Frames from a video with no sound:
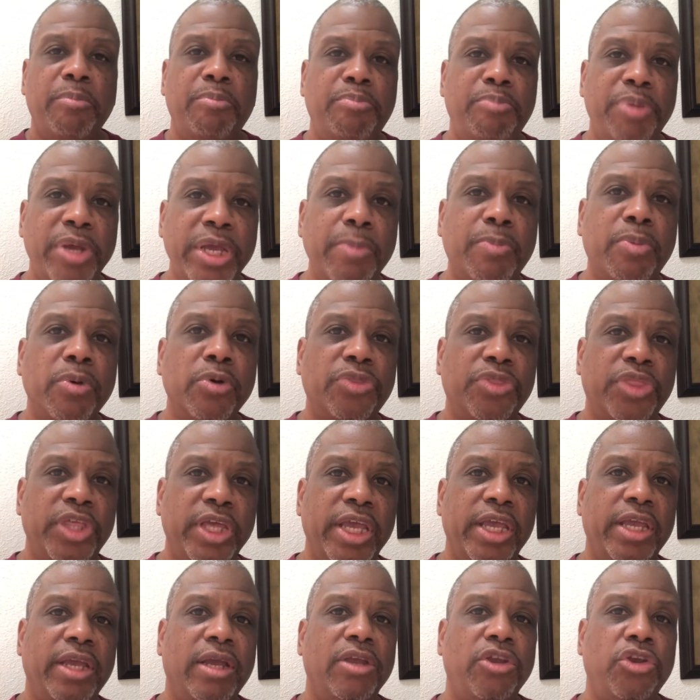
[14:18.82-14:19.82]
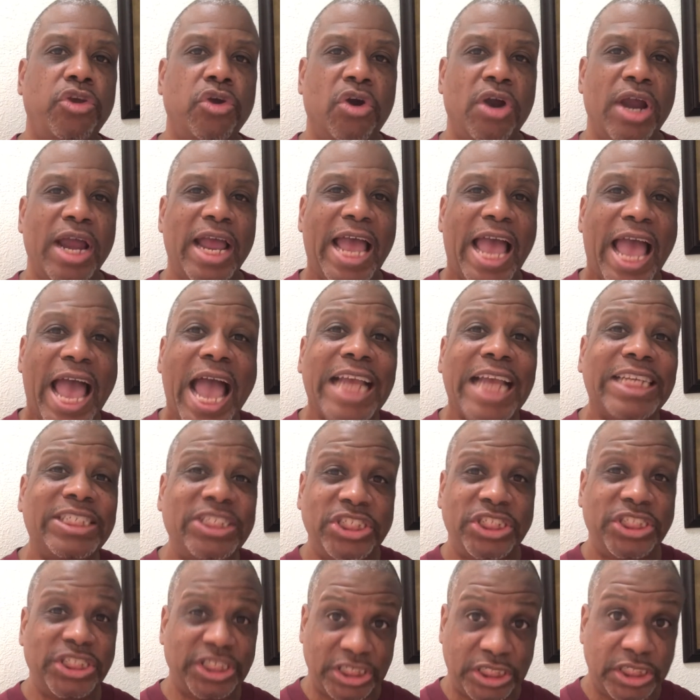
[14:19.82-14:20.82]
People think your
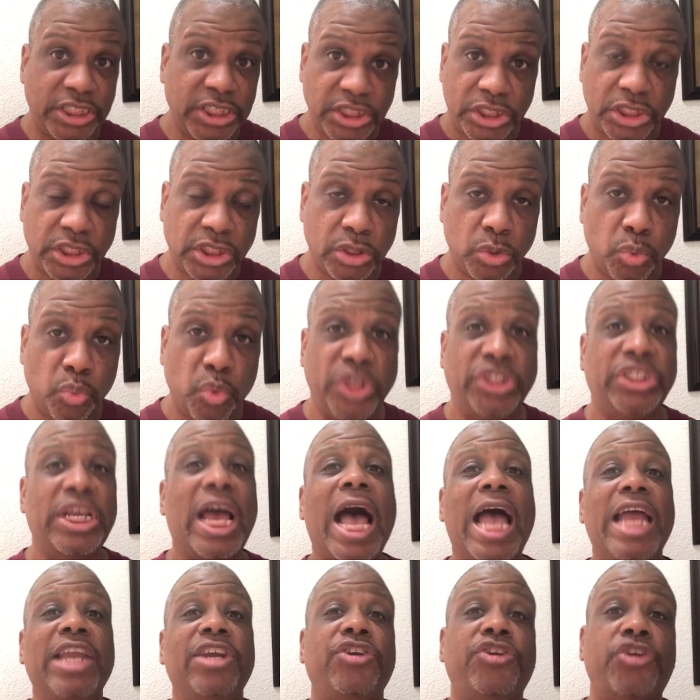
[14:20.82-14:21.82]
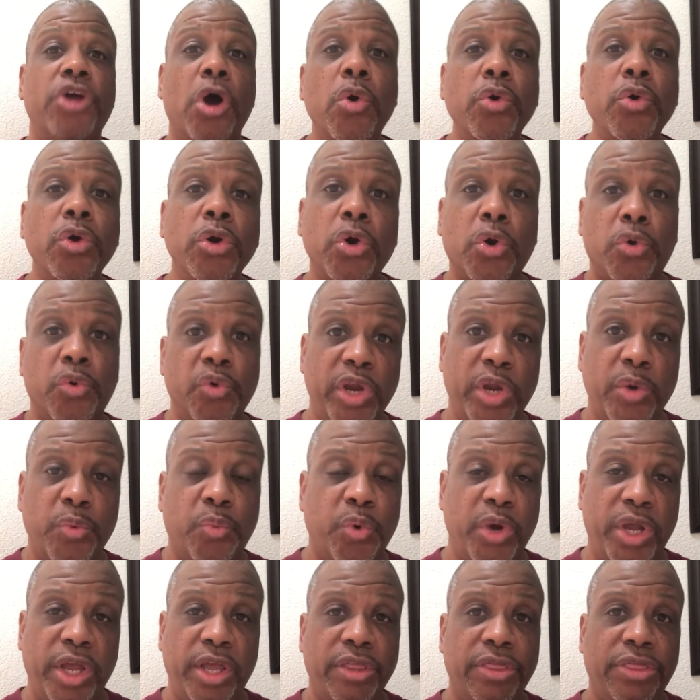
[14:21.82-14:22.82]
actions, which I don't agree
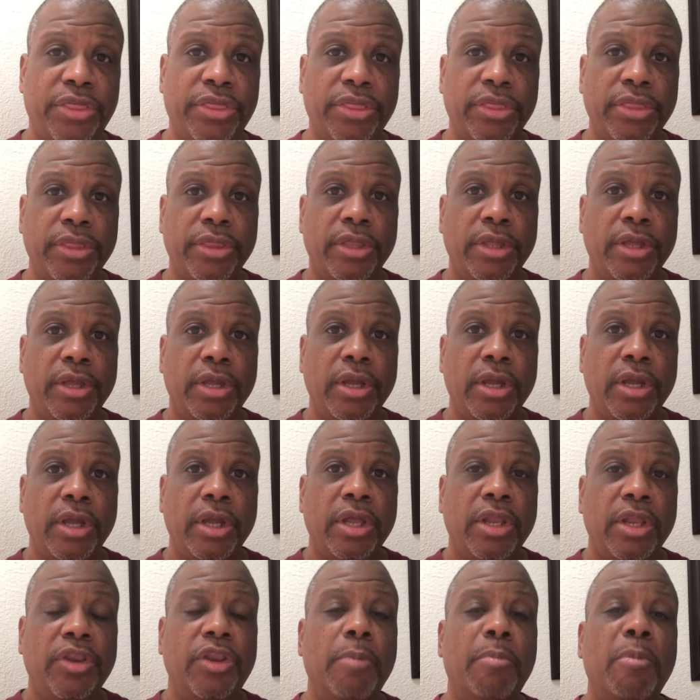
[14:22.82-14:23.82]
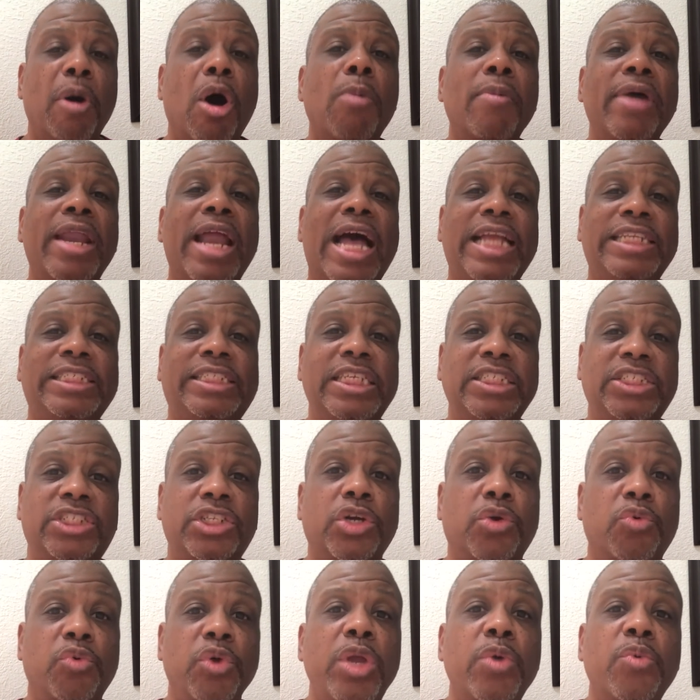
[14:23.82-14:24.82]
with, the moment I
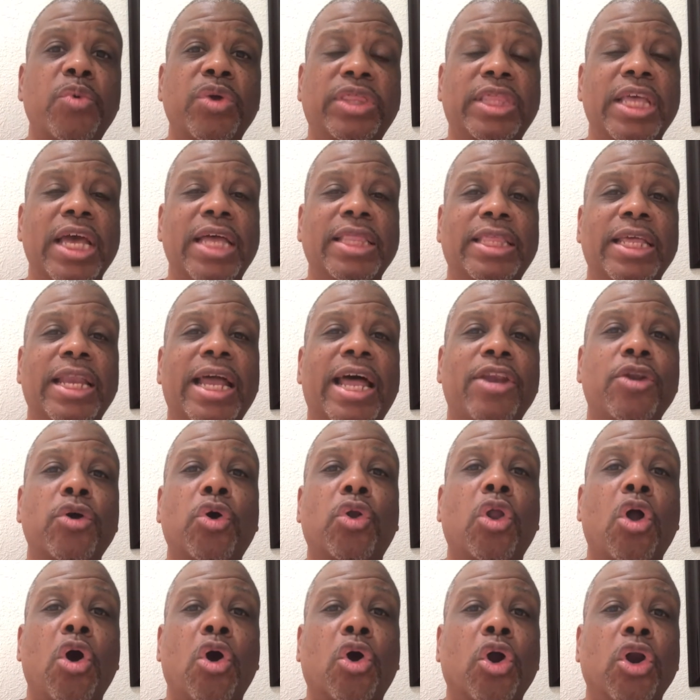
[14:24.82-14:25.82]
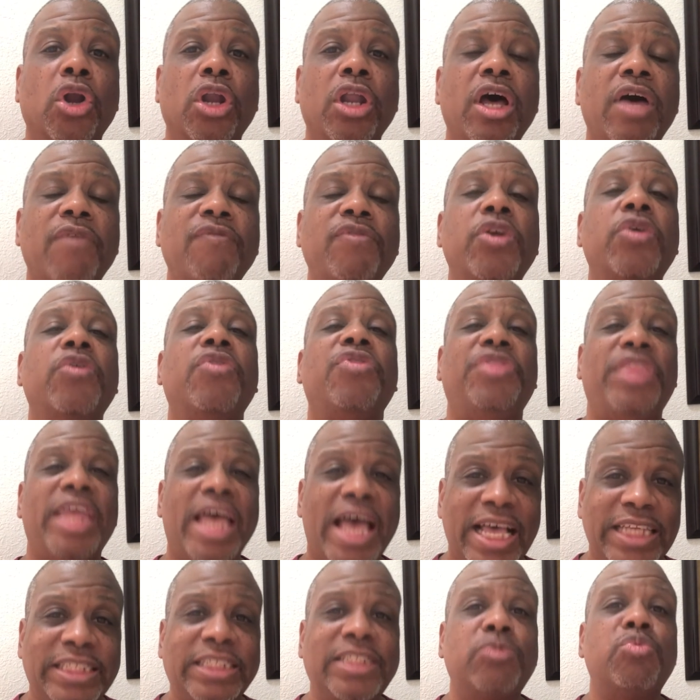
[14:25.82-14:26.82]
disagree with that, then I no longer love you.
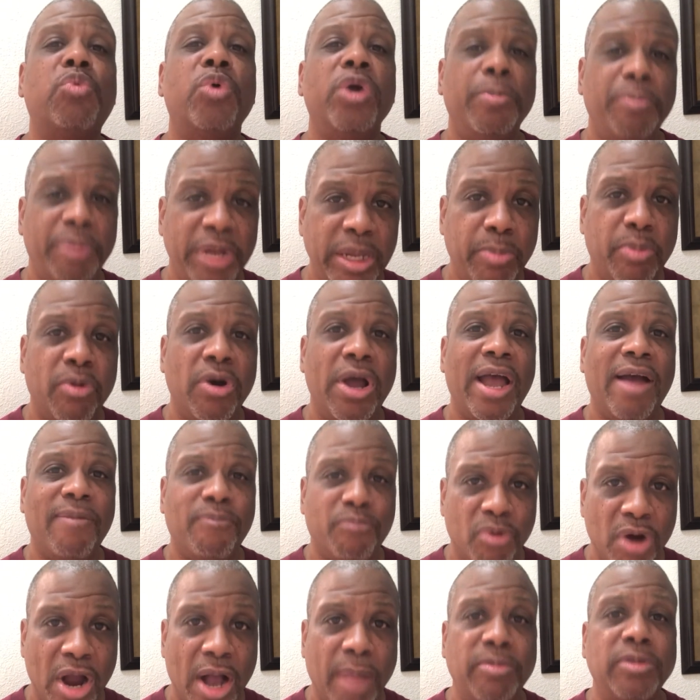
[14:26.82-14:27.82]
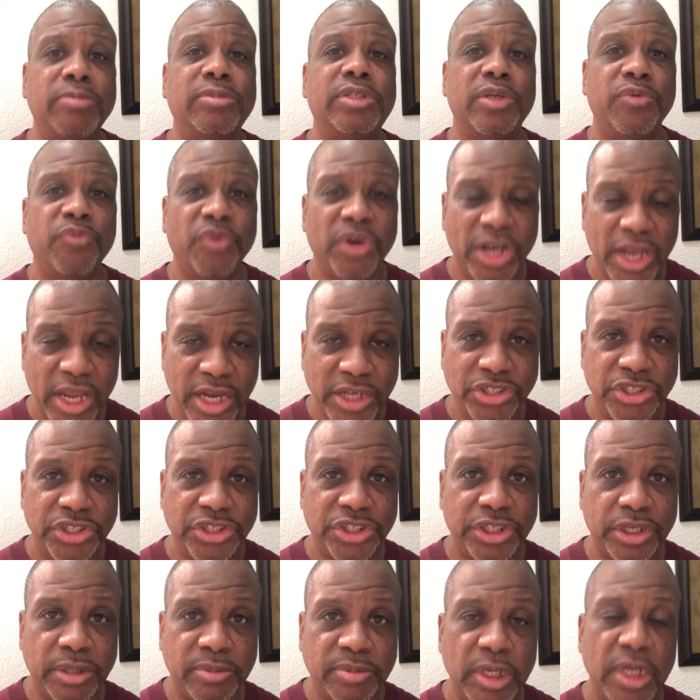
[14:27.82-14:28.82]
That's where people have problems in
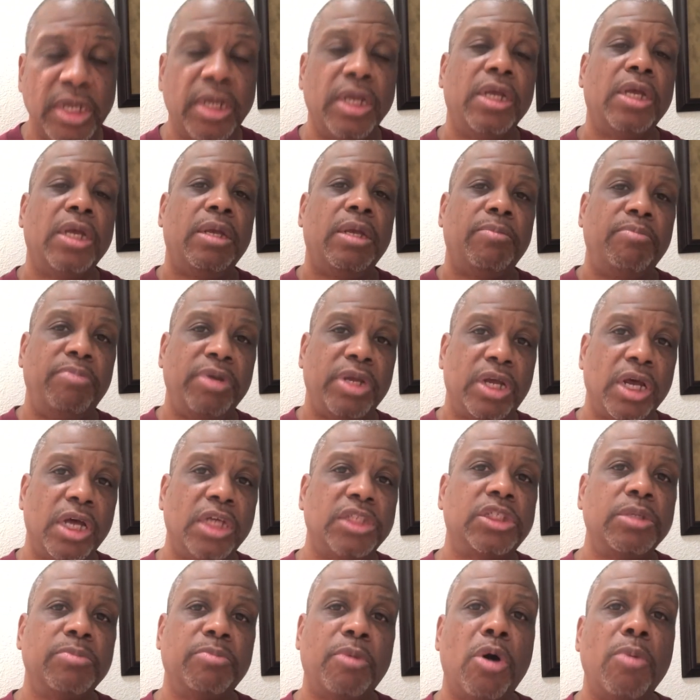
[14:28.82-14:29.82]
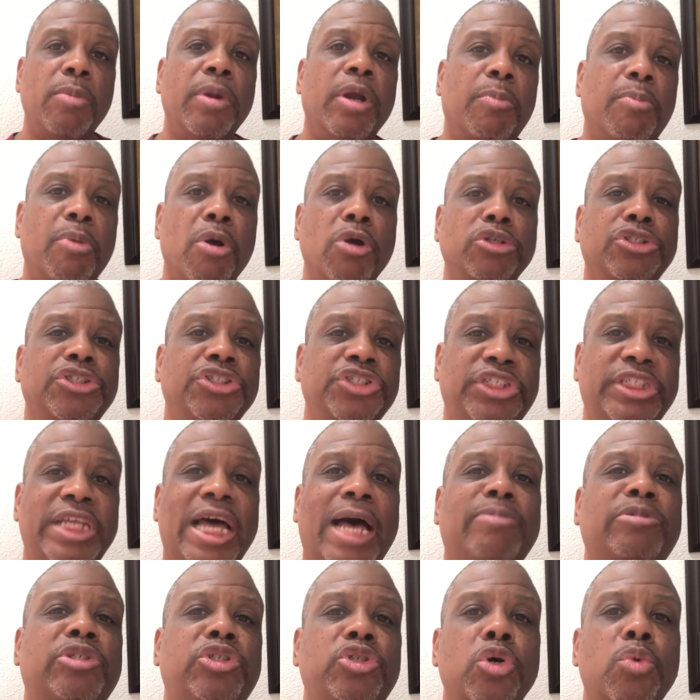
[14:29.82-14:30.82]
relationships. Because the moment a person
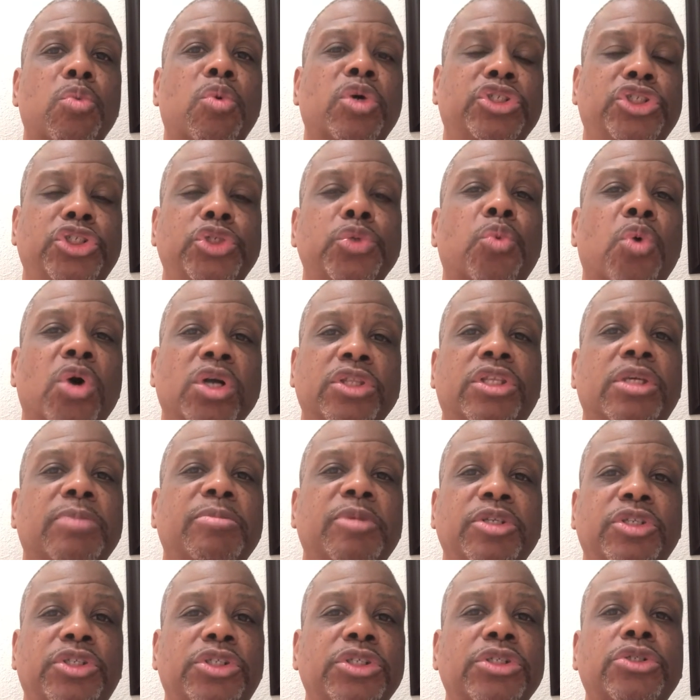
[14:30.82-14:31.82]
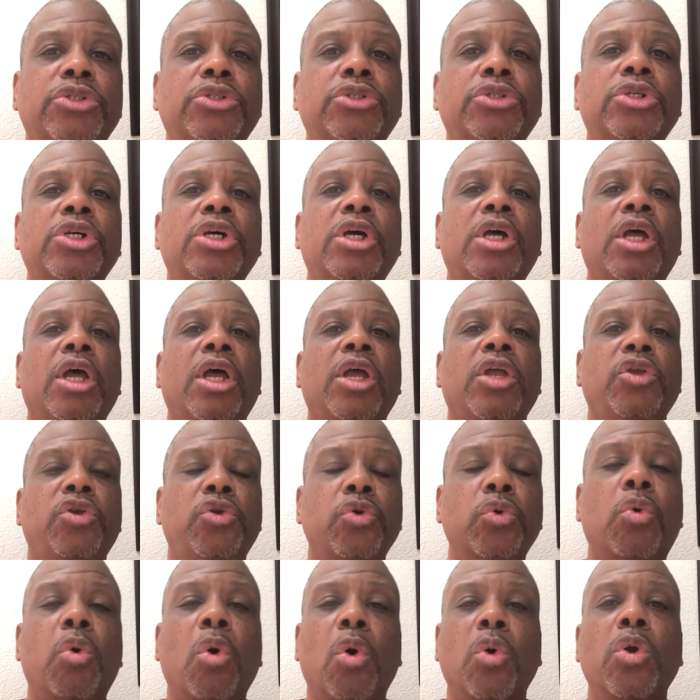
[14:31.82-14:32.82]
stops doing what you want them to do,
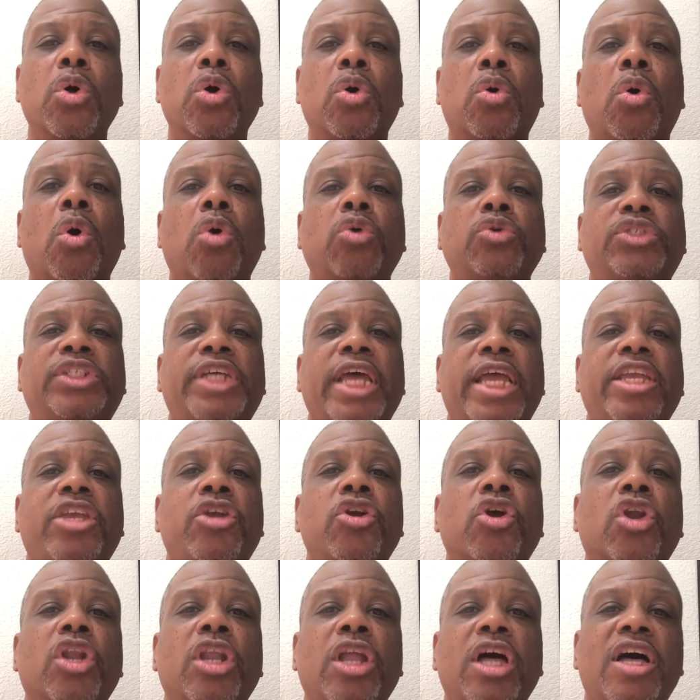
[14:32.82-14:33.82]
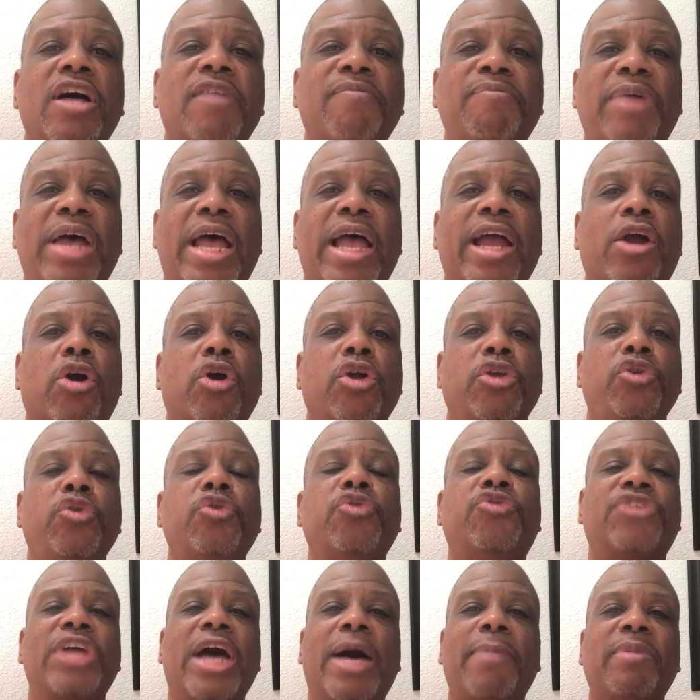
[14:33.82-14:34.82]
you quote unquote take your love back, or you
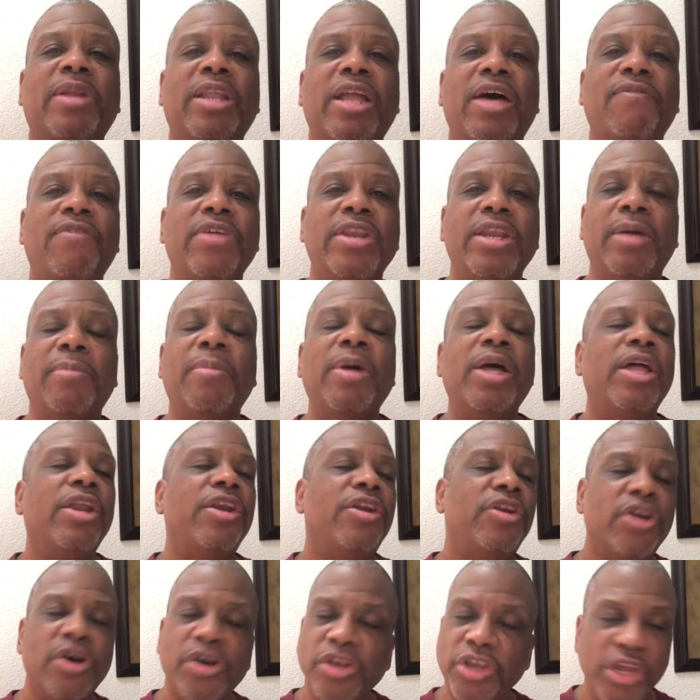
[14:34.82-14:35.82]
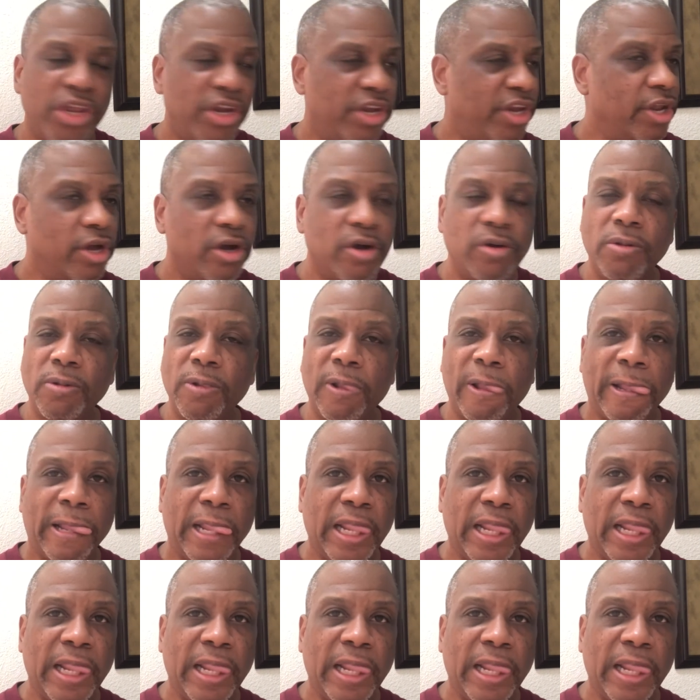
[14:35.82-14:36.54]
stop loving them. No, you don't.